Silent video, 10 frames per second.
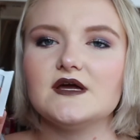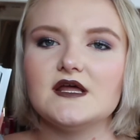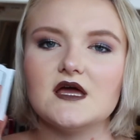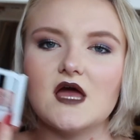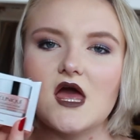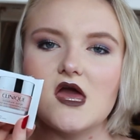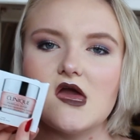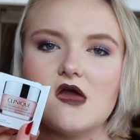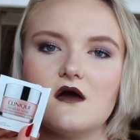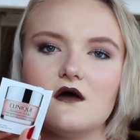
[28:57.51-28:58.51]
getting
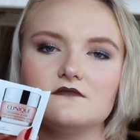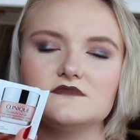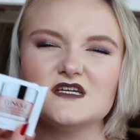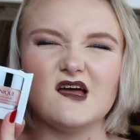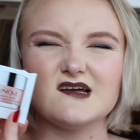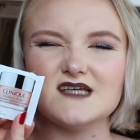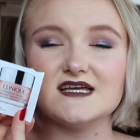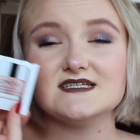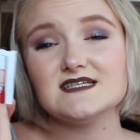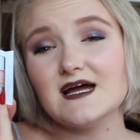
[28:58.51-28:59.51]
a deluxe
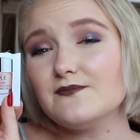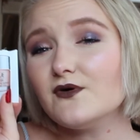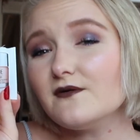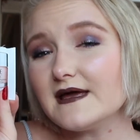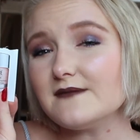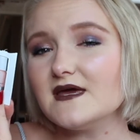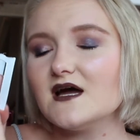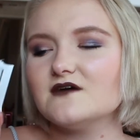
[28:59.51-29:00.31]
size sample maybe